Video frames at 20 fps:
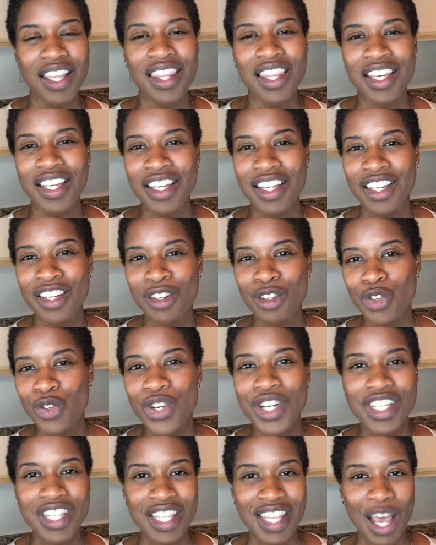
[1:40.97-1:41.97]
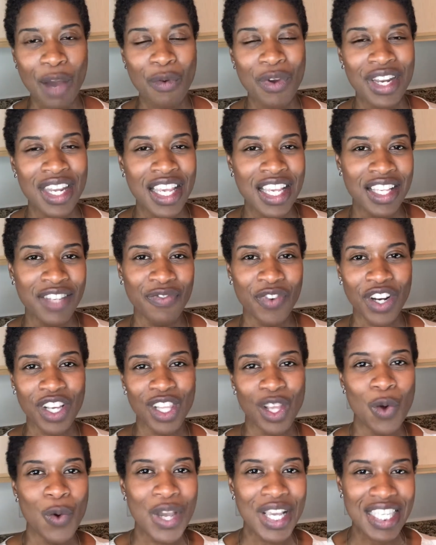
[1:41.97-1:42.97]
the nutrition that we need for
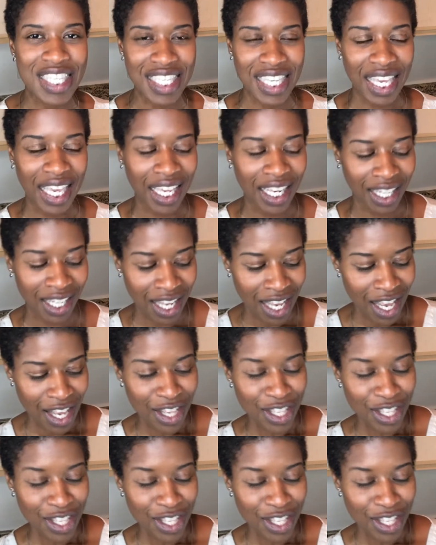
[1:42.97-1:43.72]
glowing skin.